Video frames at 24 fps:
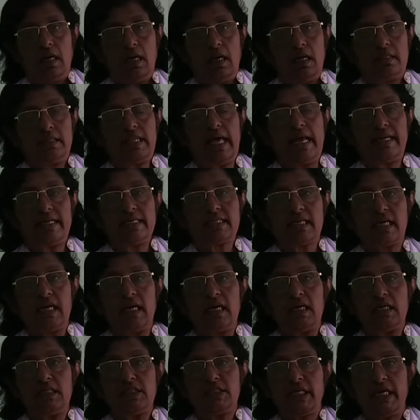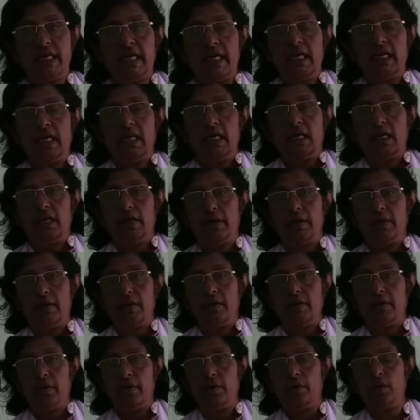That is clergy,
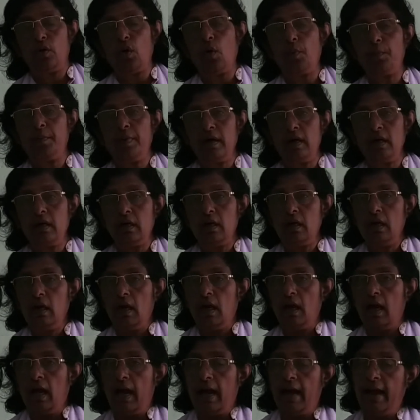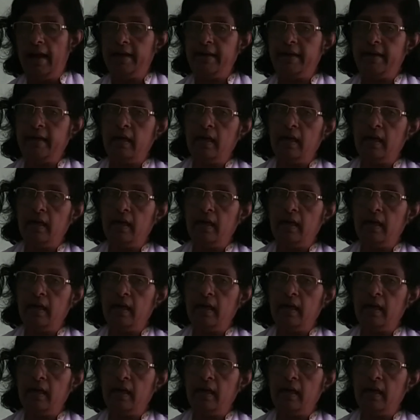noble, and